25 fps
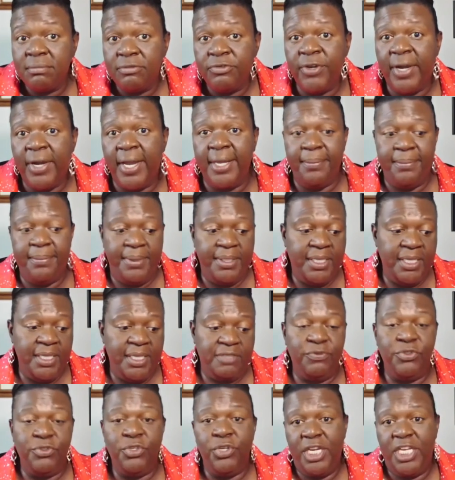right?
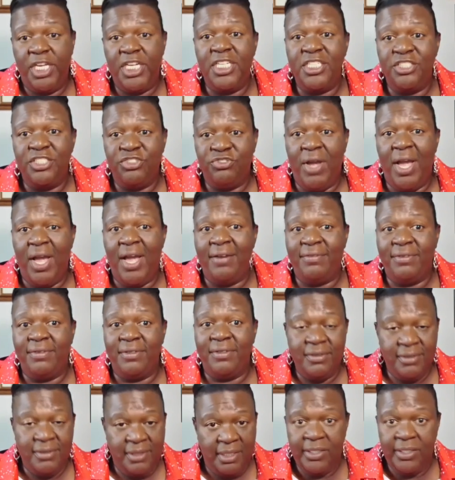Because if you're hitting the
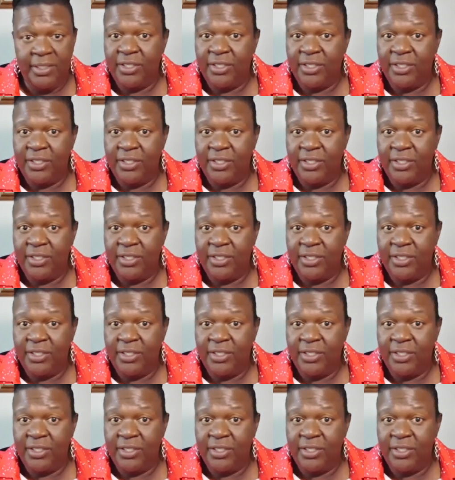driver,